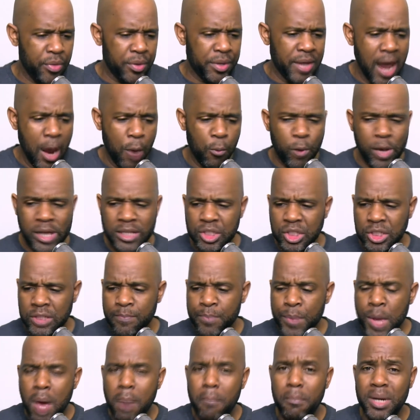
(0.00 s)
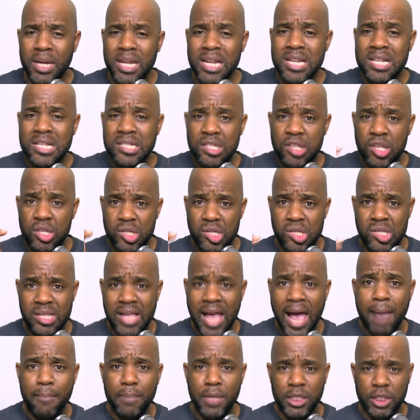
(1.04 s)
direction, but it has
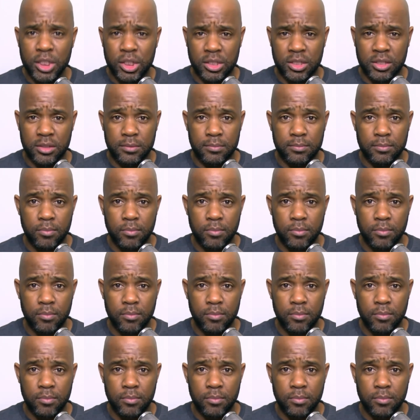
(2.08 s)
established